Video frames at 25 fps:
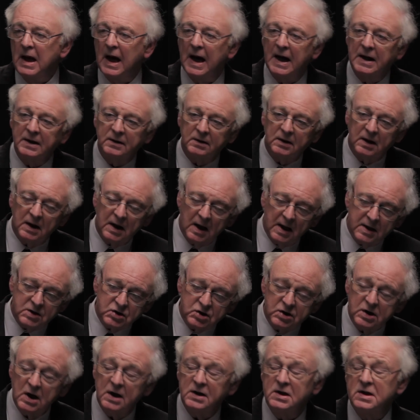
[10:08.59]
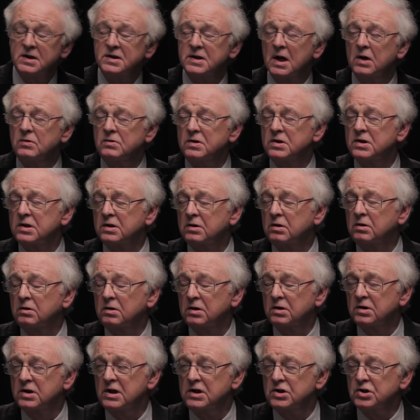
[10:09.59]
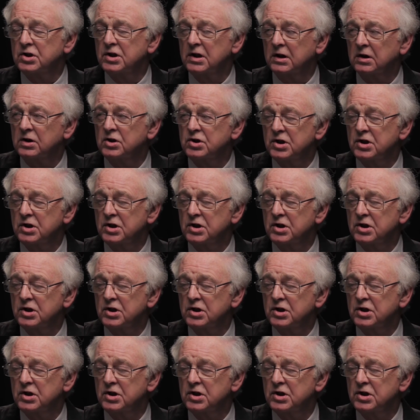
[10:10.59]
And in his own teaching,